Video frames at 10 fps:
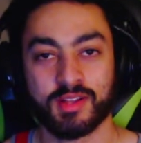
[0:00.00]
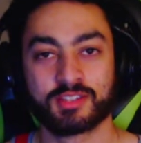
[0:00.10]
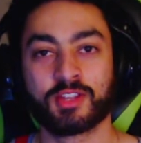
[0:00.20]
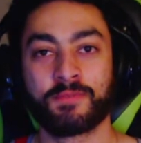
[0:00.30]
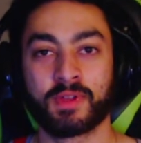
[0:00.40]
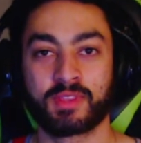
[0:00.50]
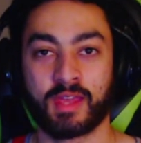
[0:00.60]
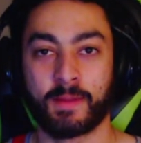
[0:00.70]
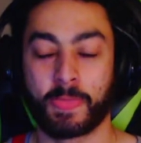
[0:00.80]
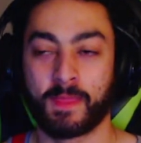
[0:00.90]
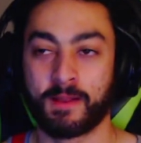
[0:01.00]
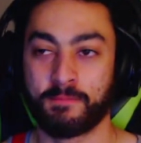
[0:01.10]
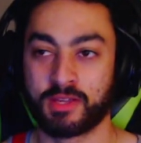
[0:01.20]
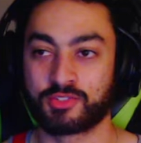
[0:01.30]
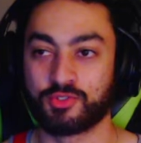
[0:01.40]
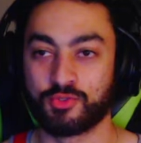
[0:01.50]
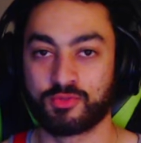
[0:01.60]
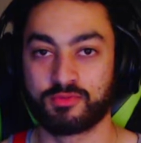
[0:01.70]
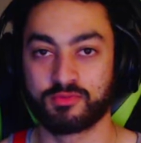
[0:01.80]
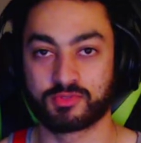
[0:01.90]
Stuff like that. And it makes you
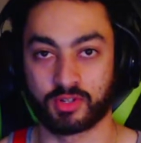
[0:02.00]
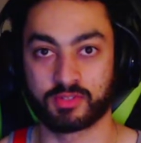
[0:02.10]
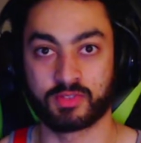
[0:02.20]
start to